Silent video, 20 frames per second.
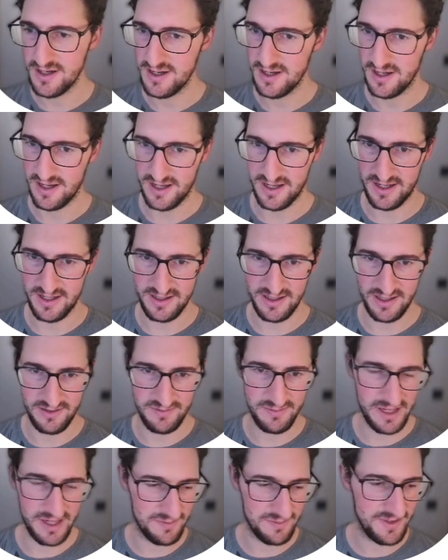and it
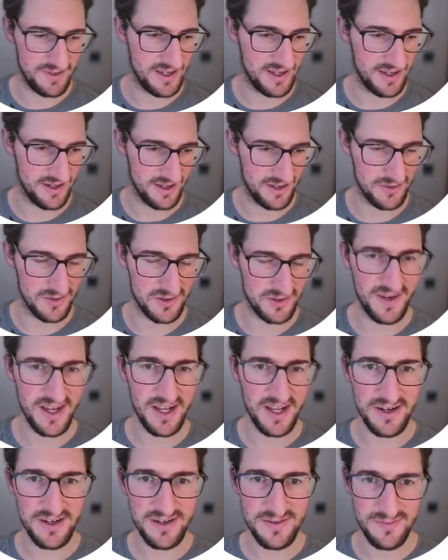might be a huge
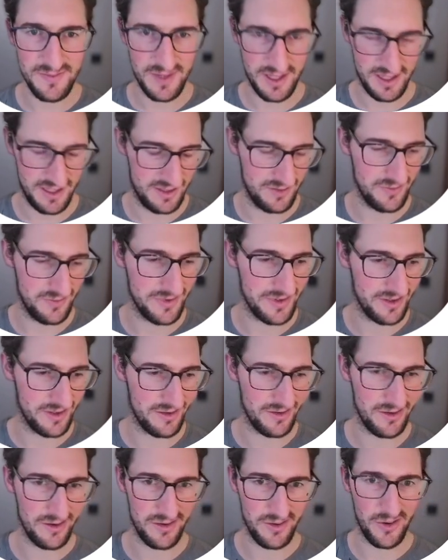failure, and
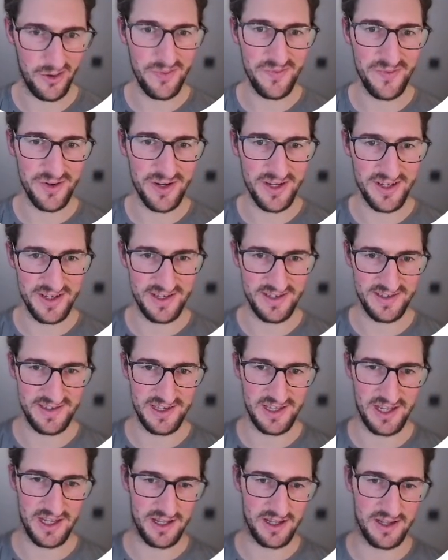we'll hopefully see
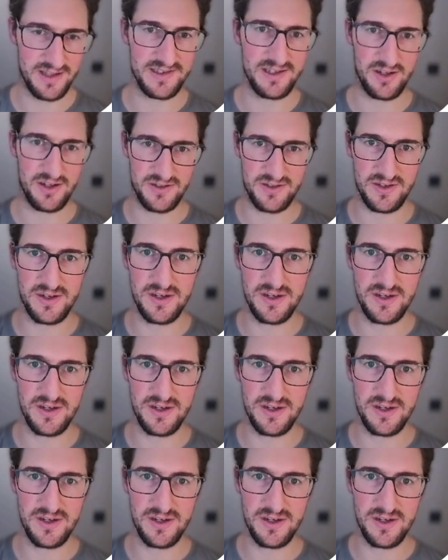that it's not.